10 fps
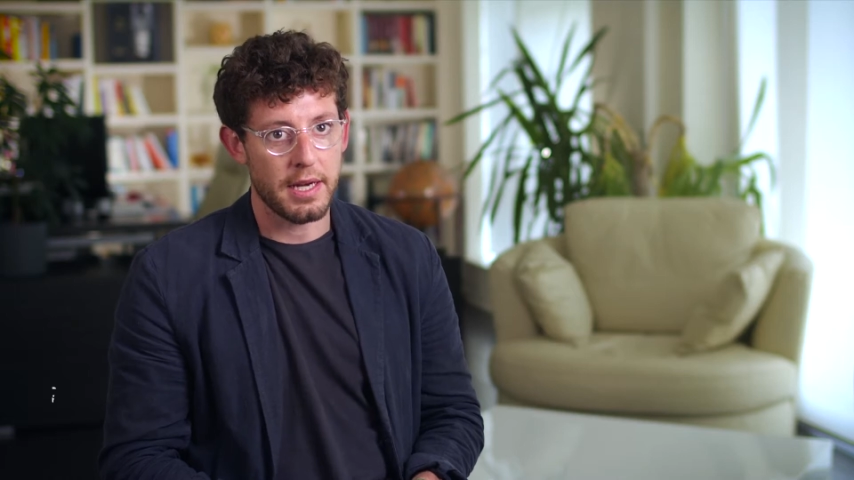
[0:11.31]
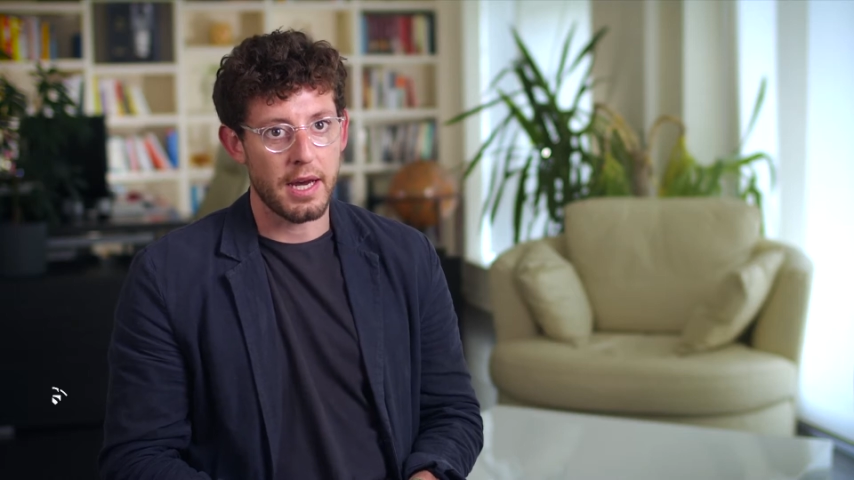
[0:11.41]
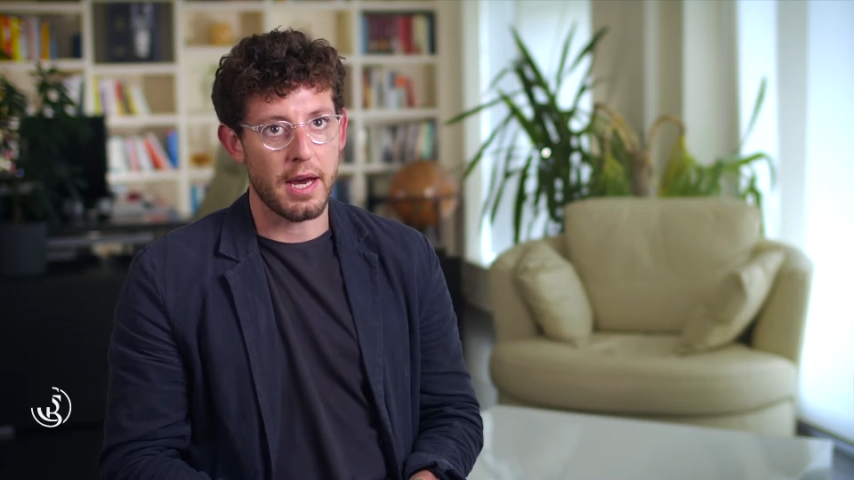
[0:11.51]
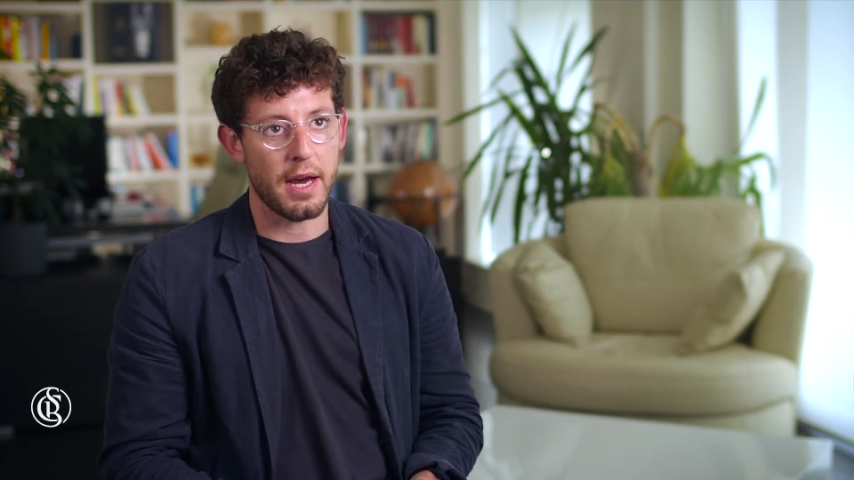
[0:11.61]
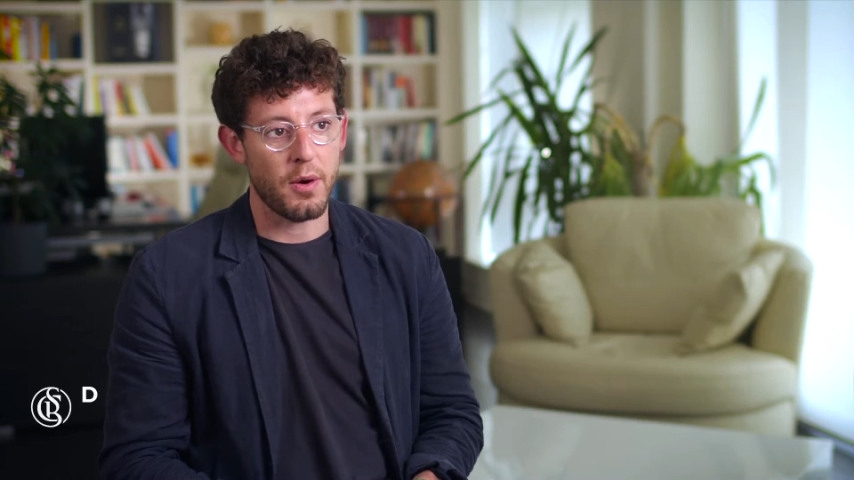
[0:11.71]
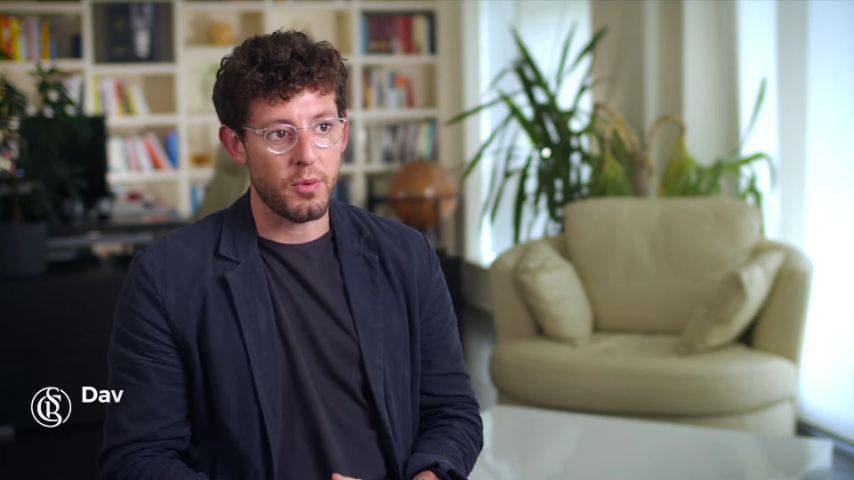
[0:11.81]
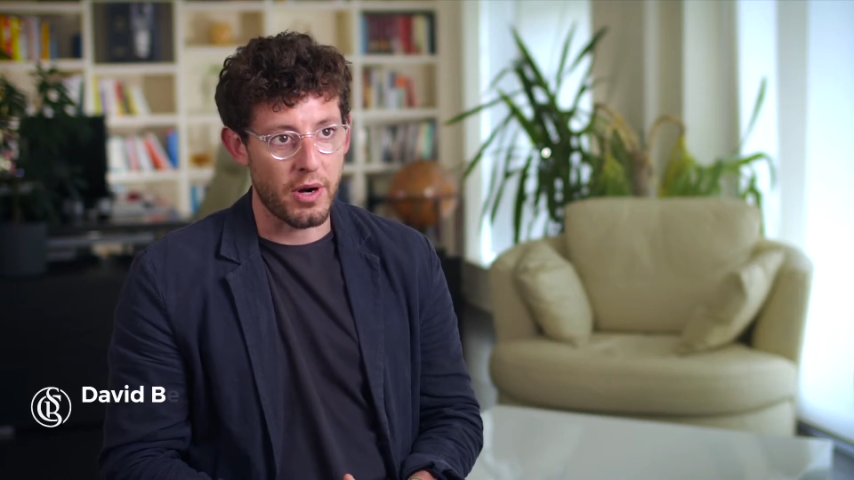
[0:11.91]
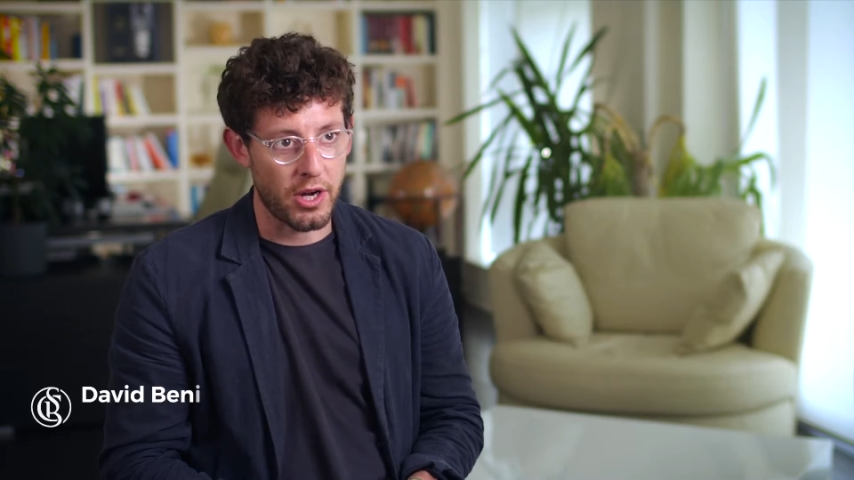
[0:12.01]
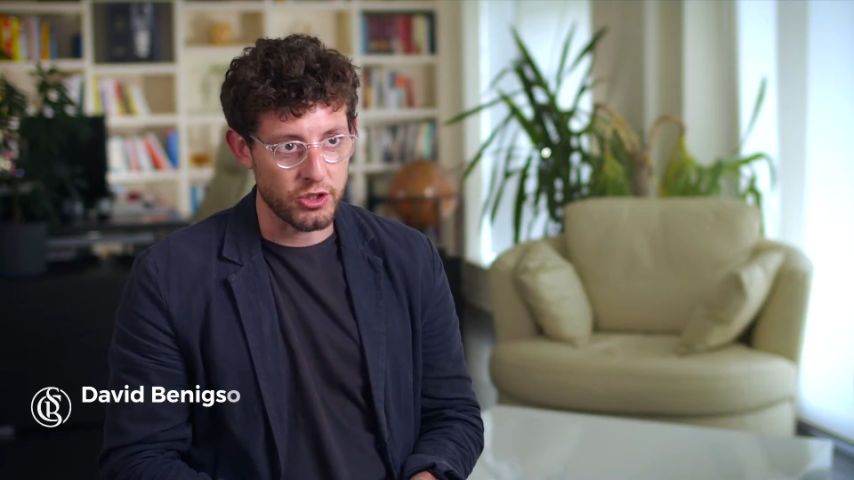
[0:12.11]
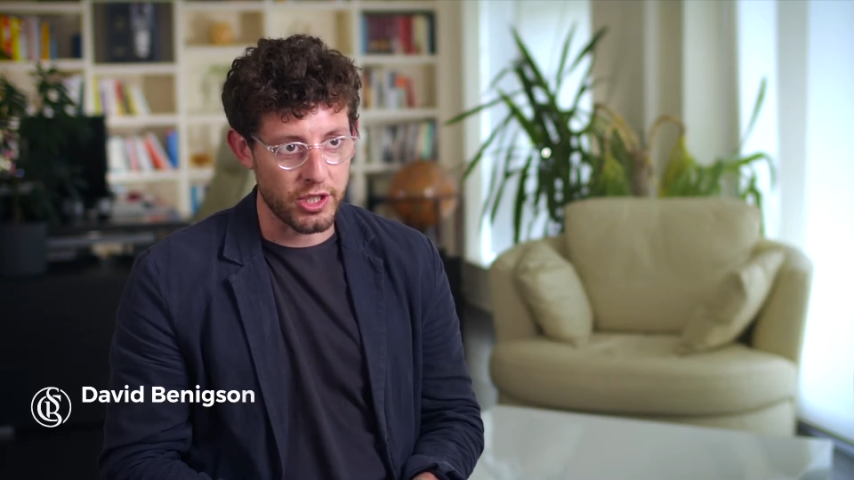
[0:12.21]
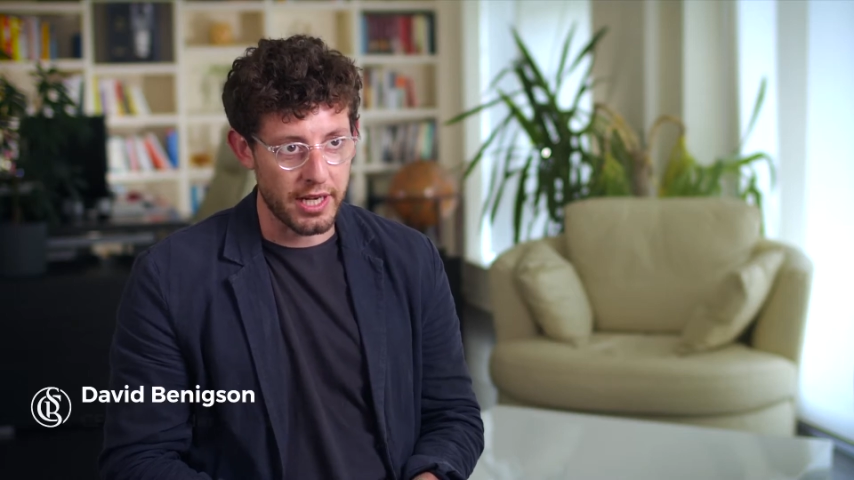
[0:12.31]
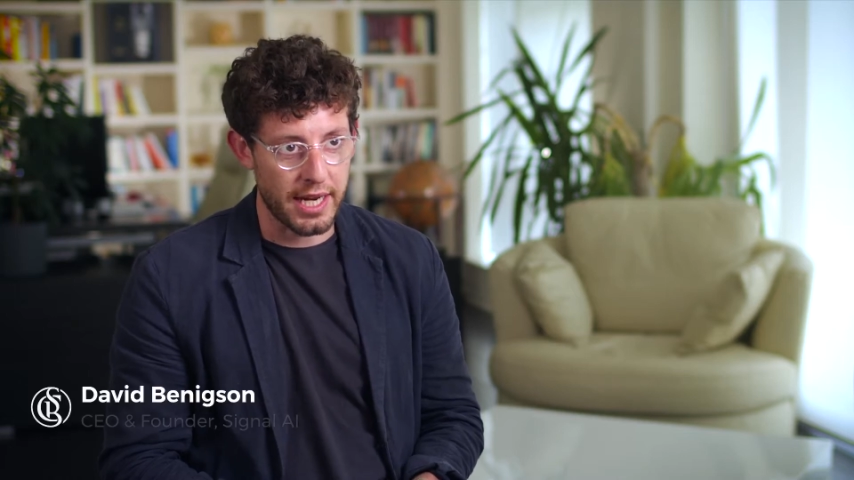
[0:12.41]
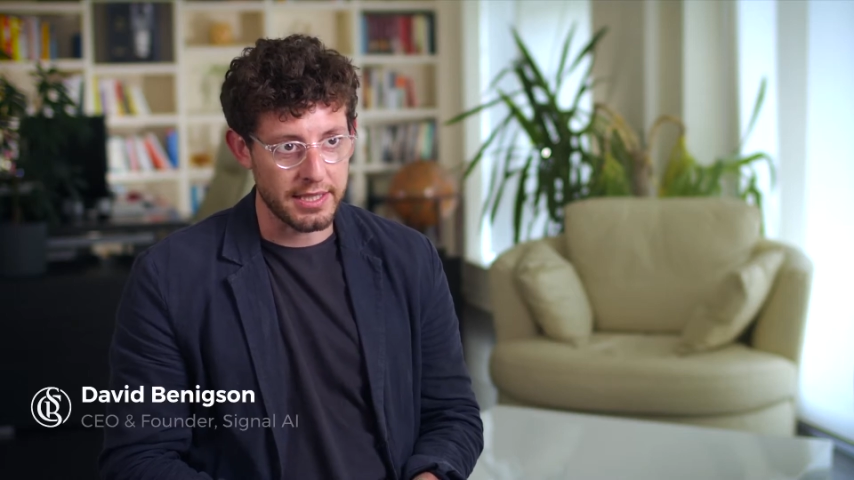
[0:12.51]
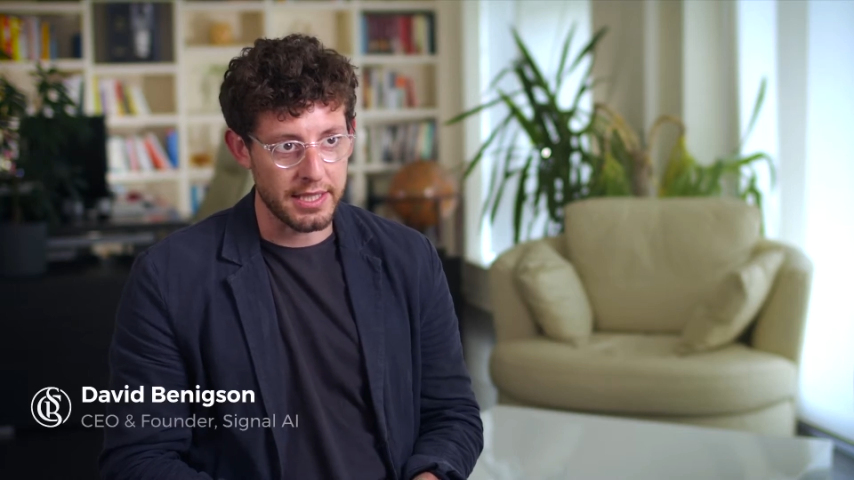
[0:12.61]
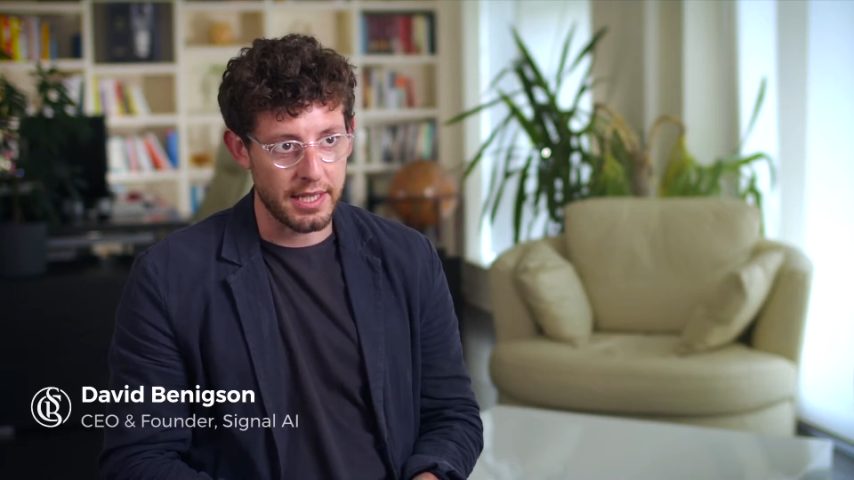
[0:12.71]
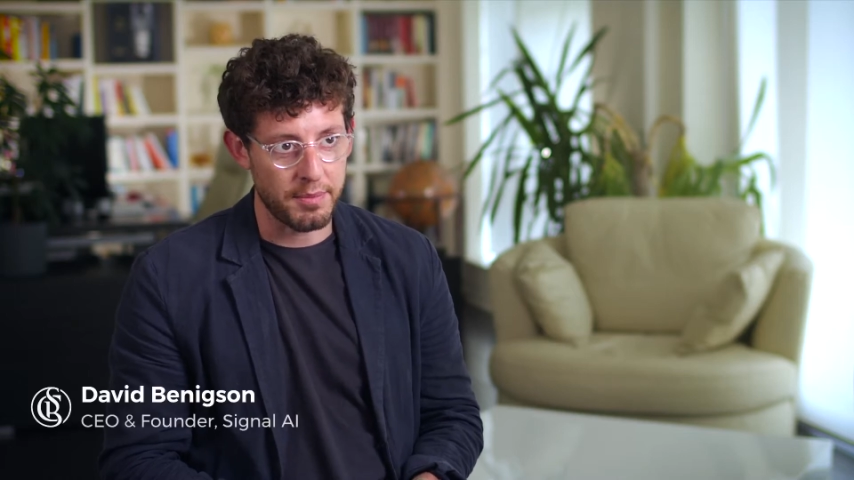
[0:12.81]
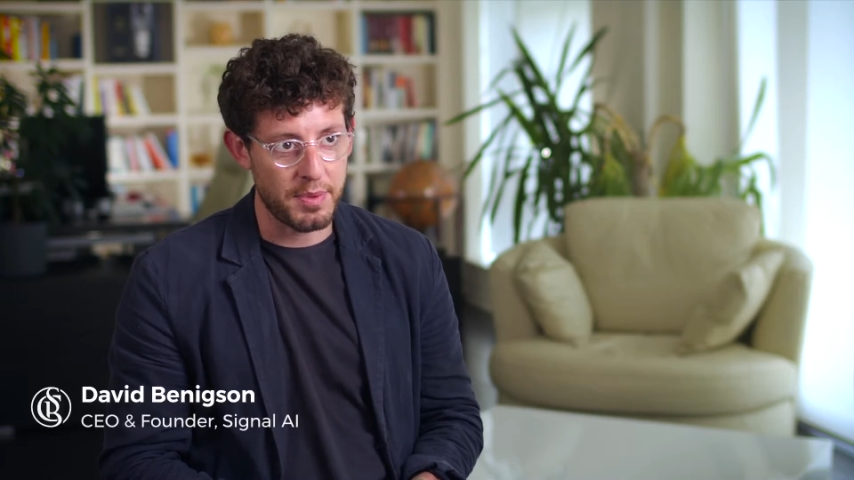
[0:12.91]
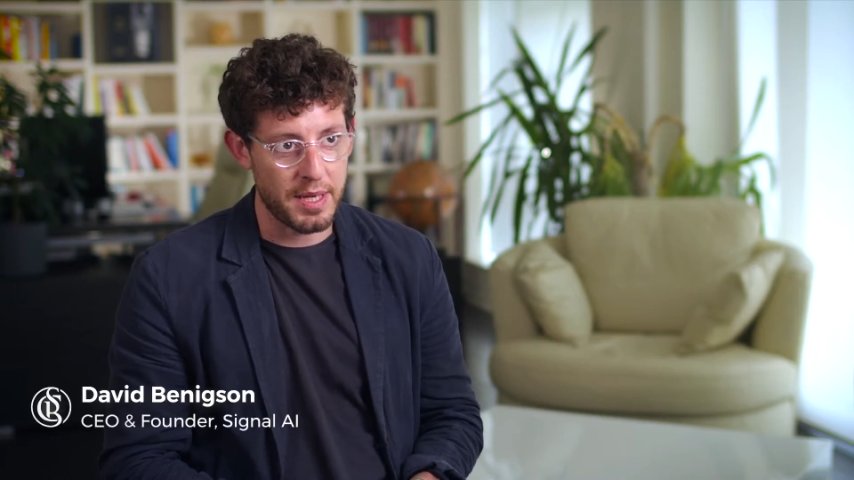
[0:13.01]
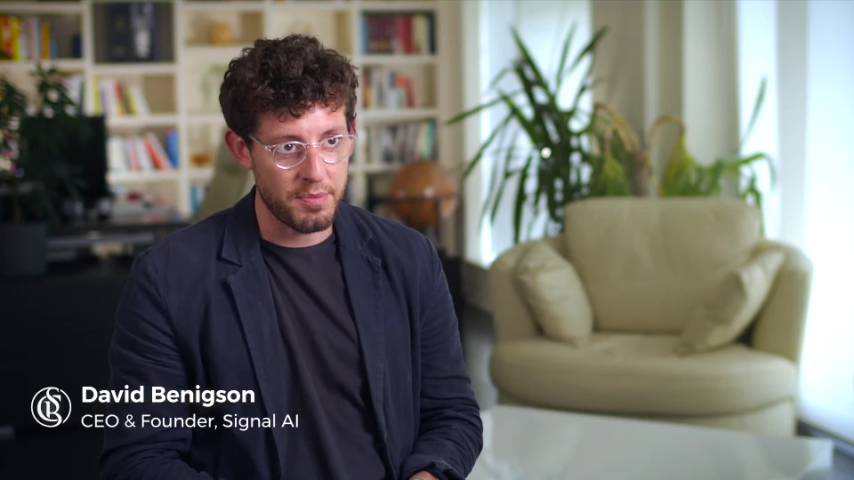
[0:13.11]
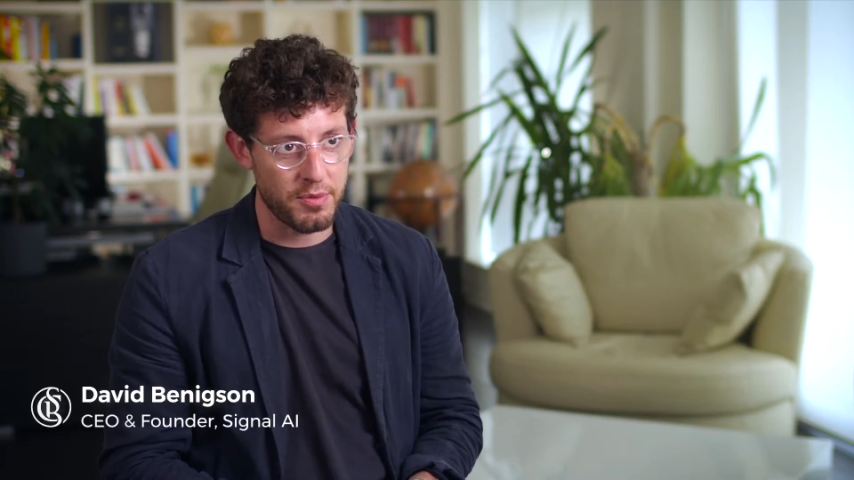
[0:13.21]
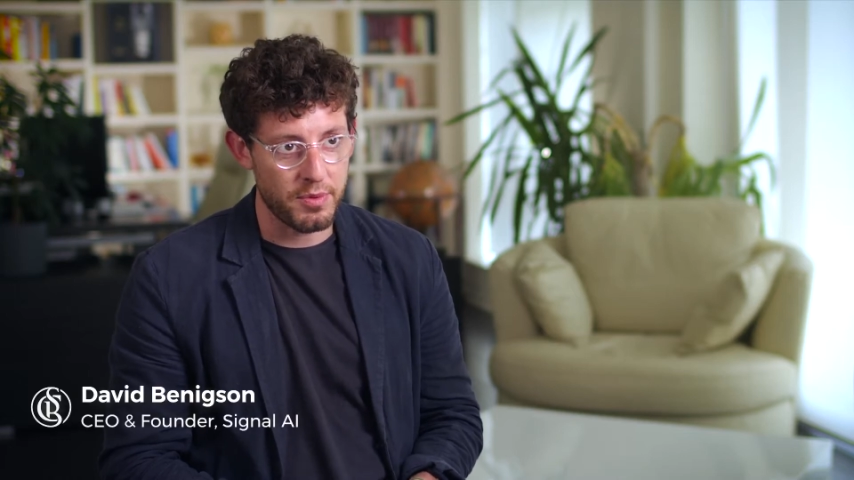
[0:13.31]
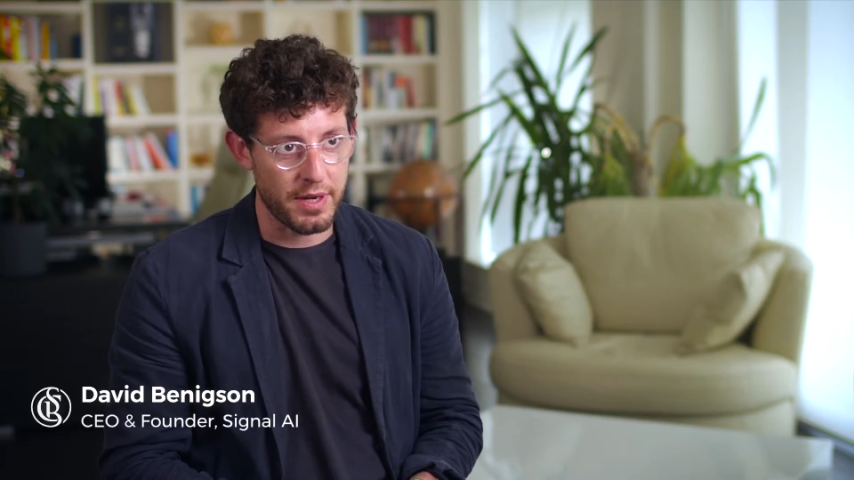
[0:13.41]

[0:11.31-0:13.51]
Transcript: We're 180 people.